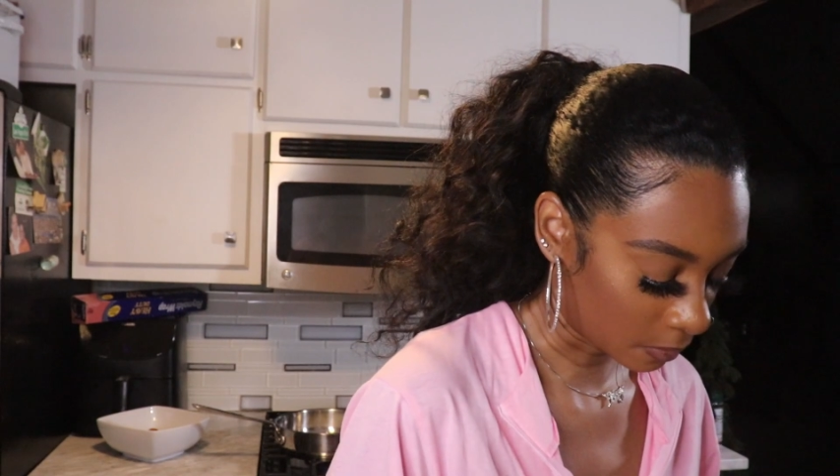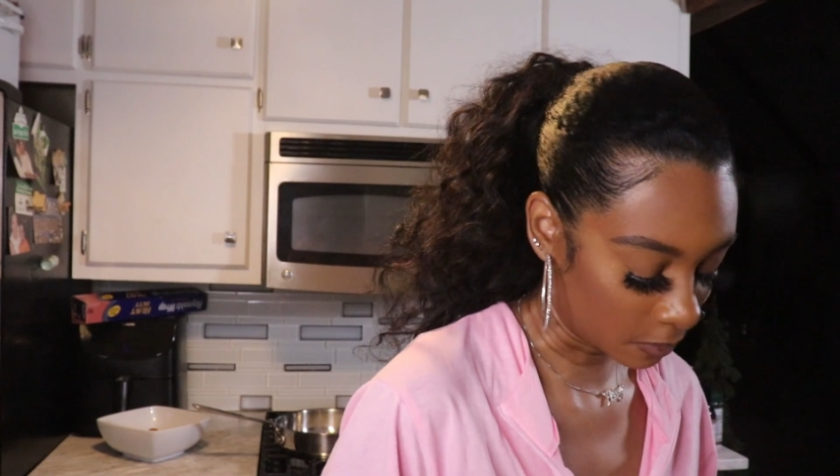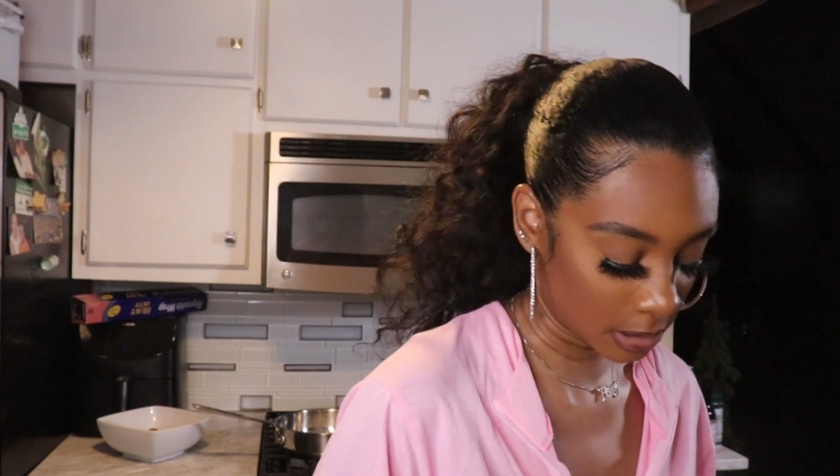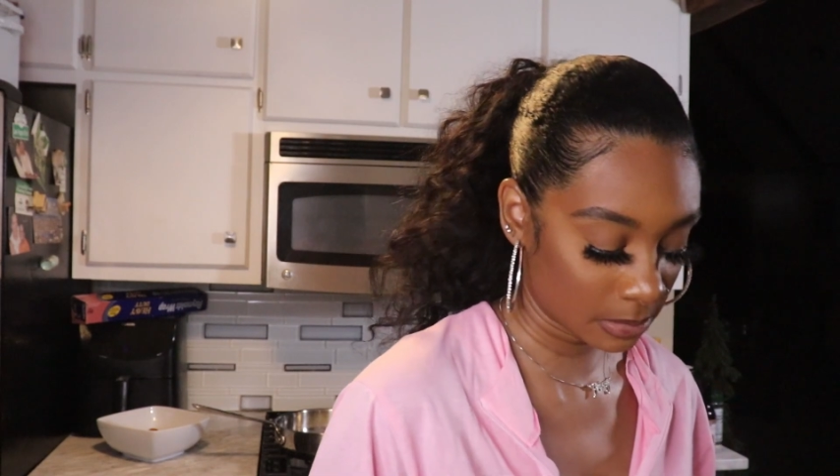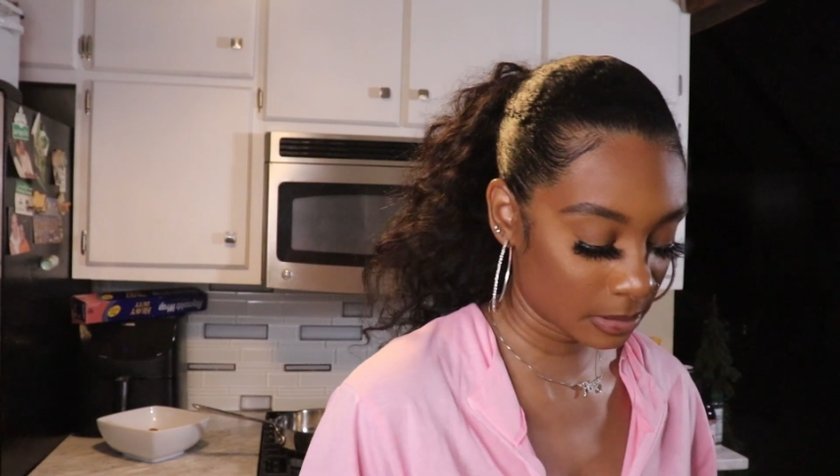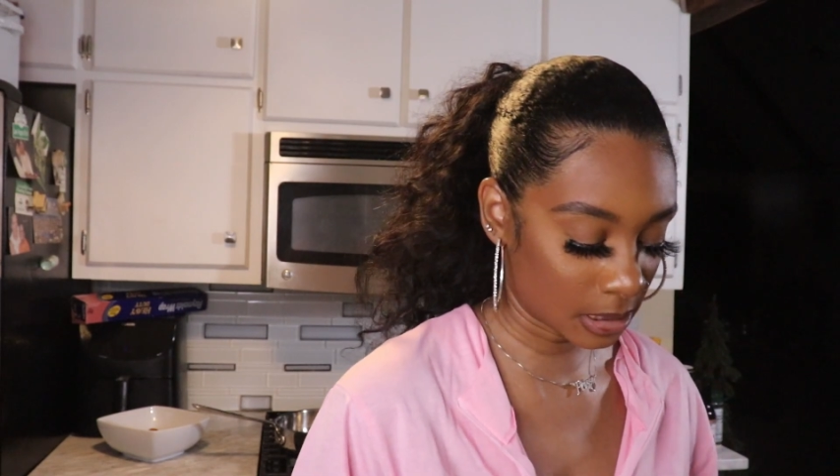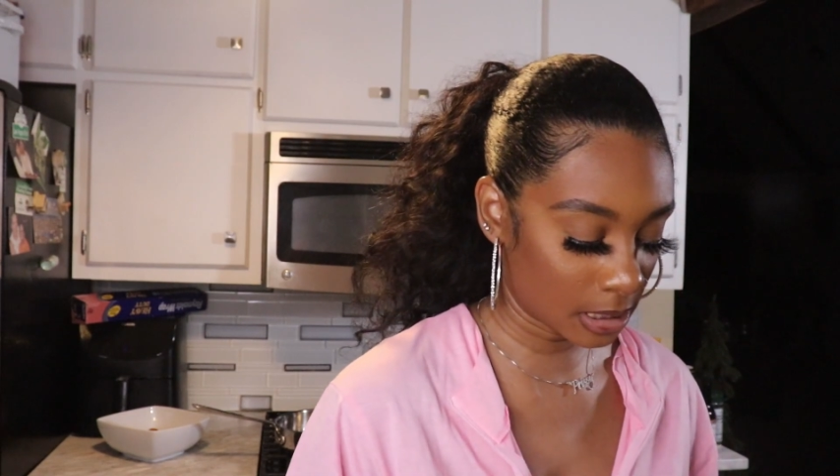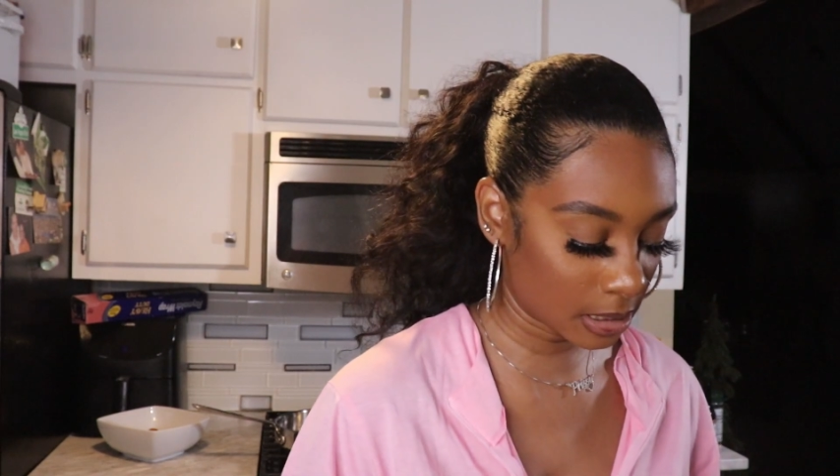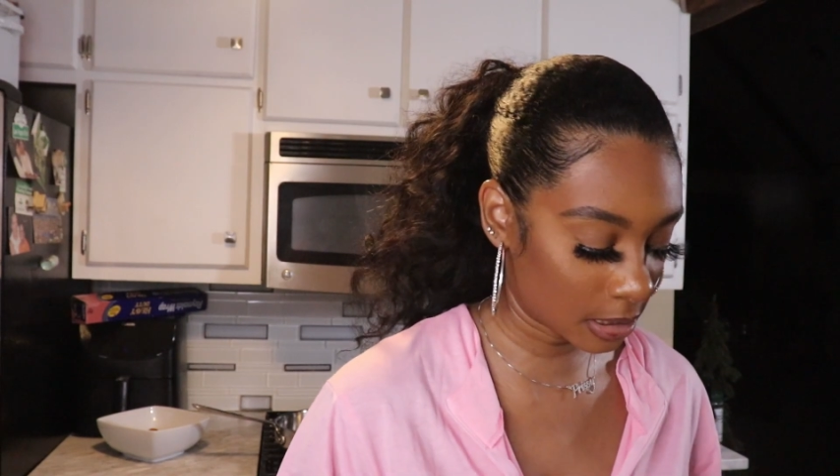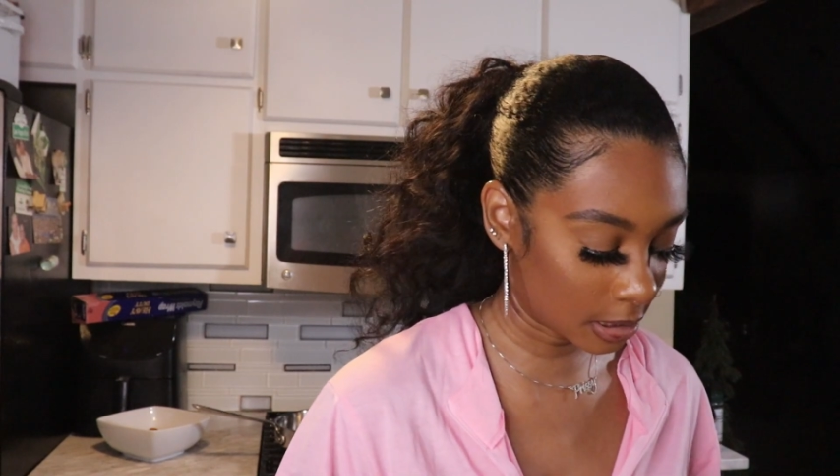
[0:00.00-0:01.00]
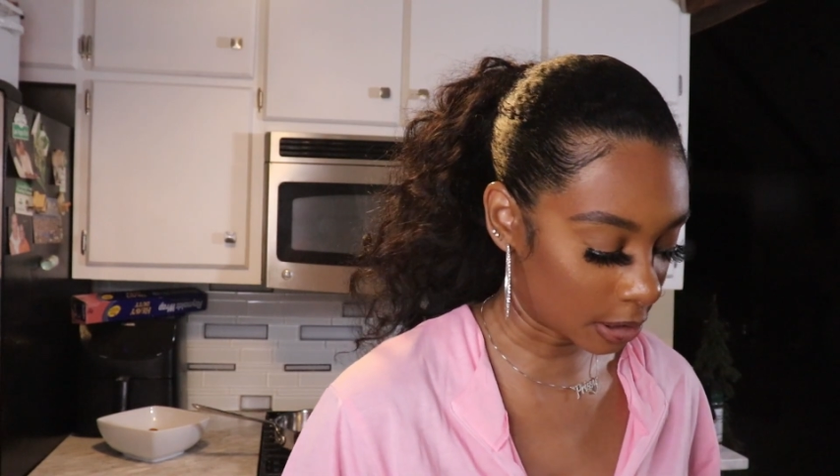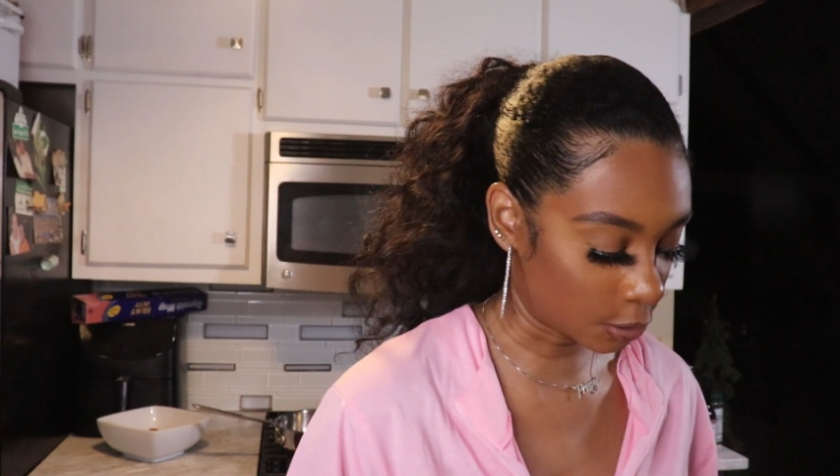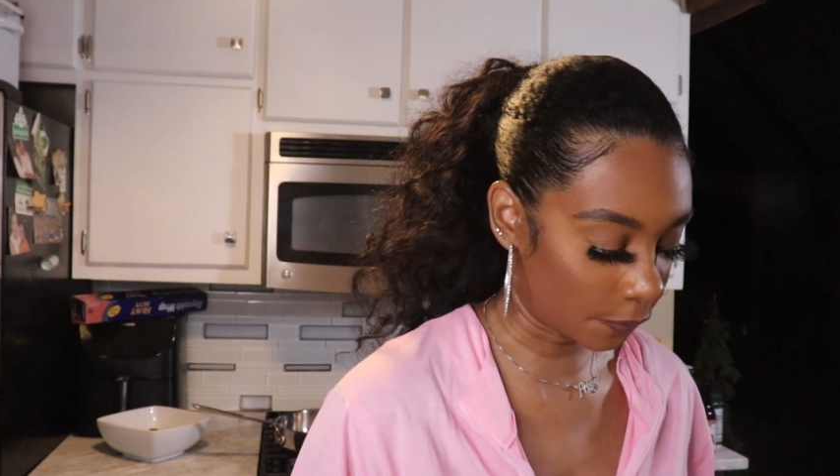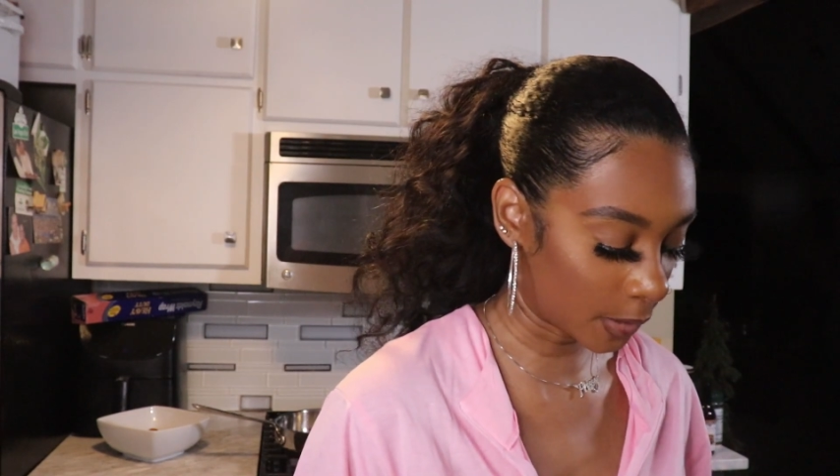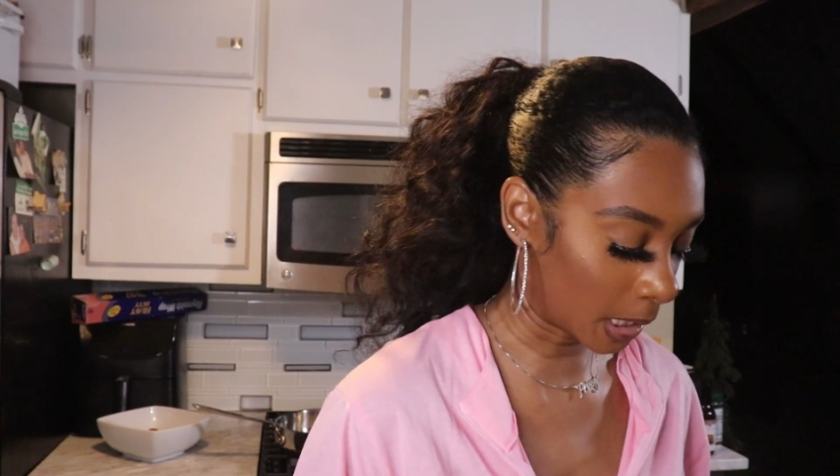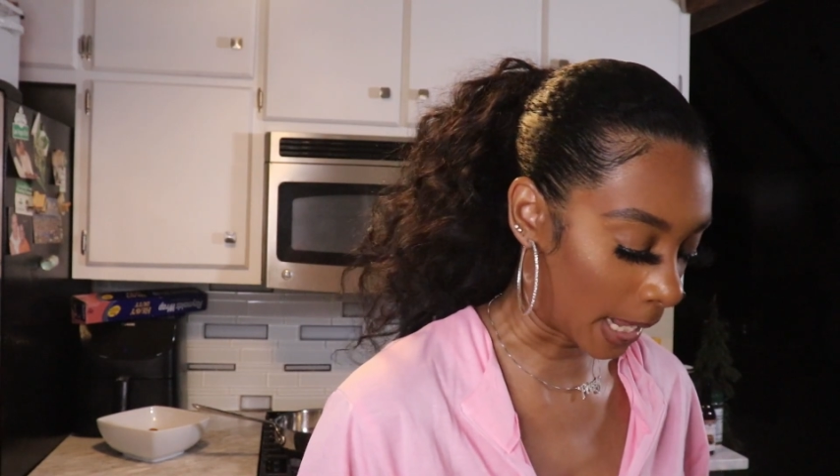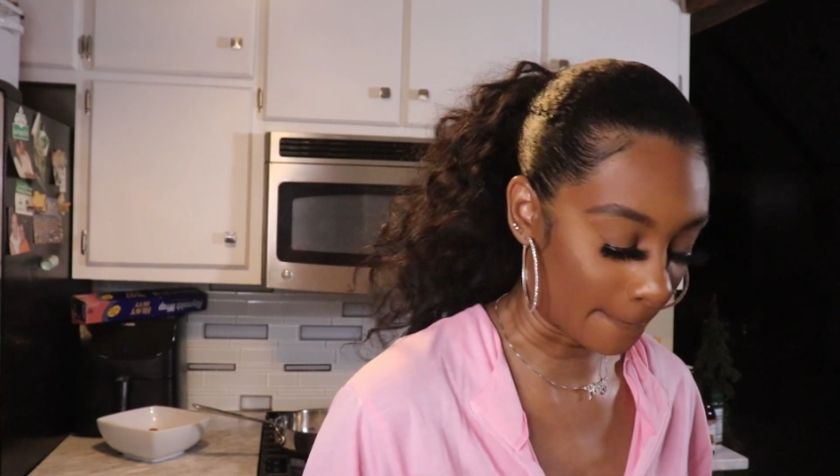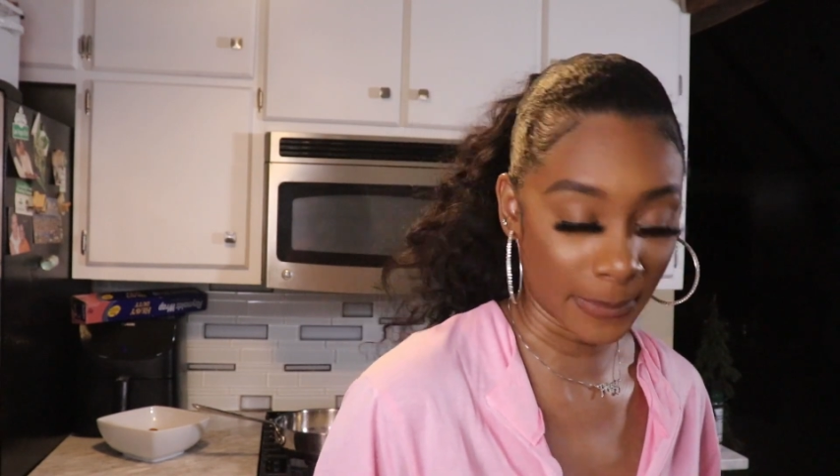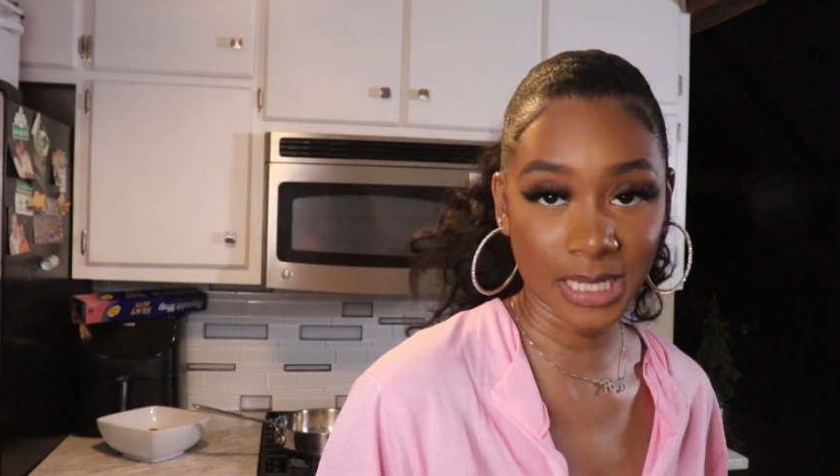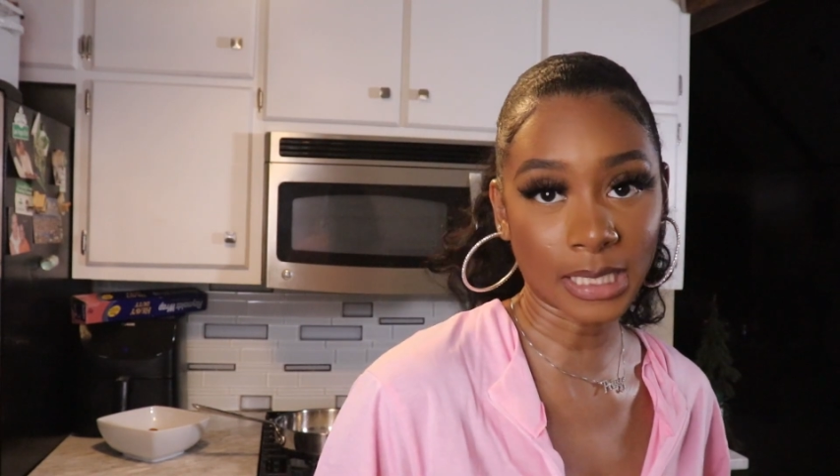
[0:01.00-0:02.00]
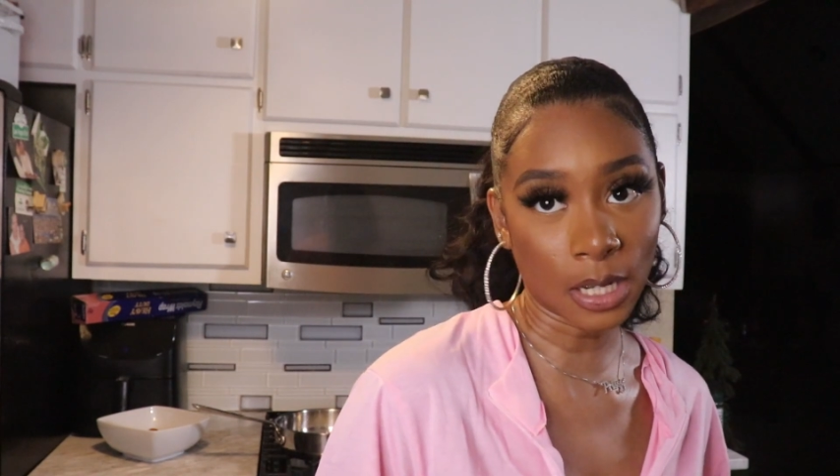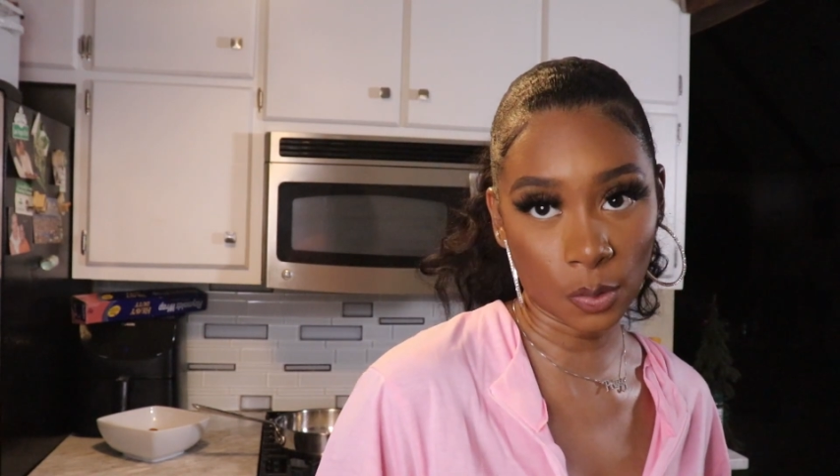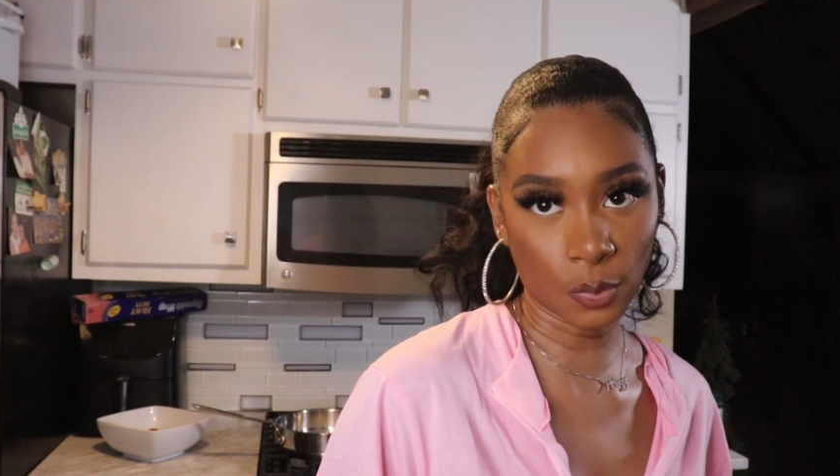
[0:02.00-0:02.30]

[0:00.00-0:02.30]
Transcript: what's some seasonings that you feel like I missed out